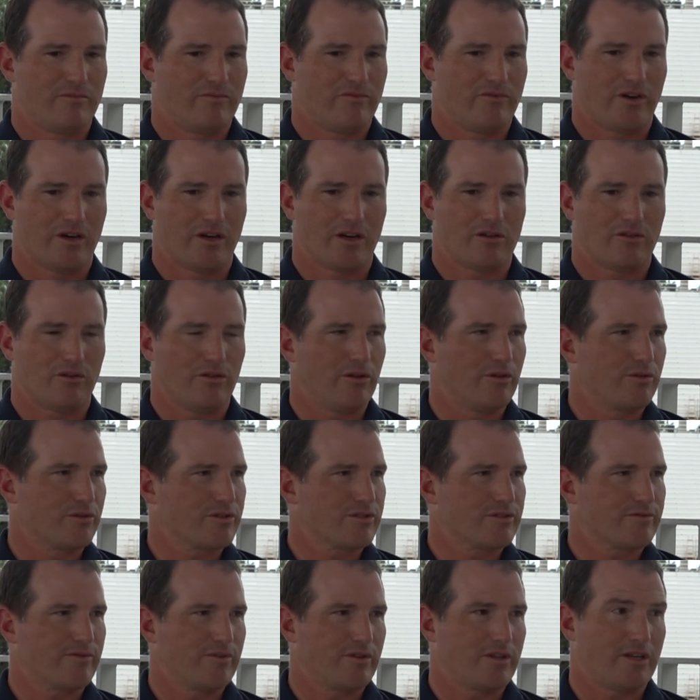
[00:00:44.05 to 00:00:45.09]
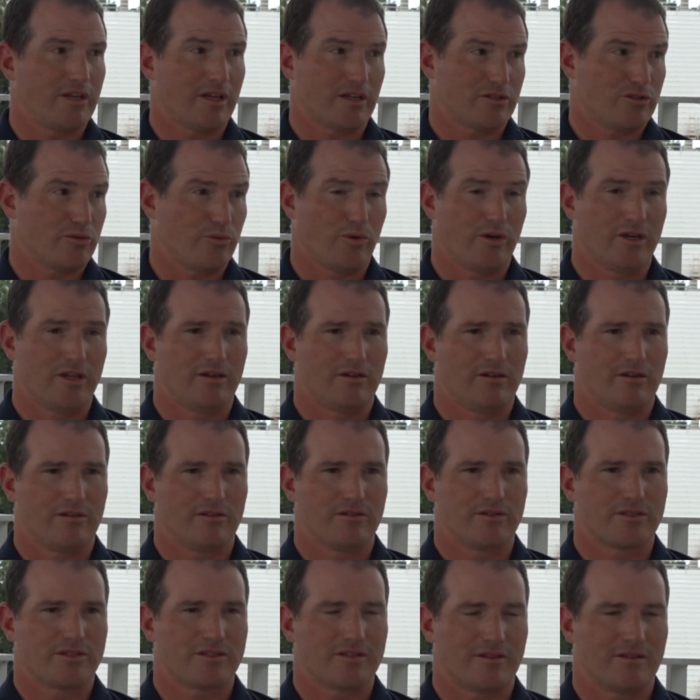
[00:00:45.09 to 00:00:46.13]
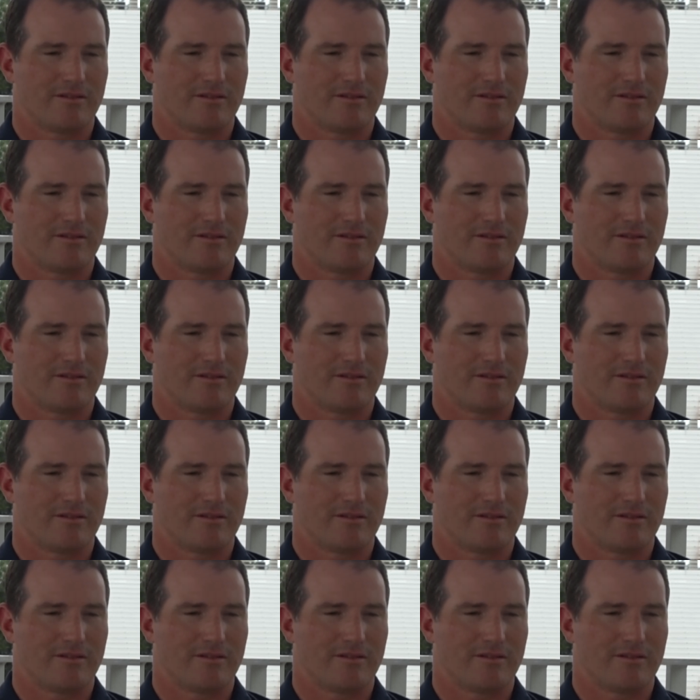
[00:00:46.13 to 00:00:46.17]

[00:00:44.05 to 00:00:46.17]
very close for the next 20 years.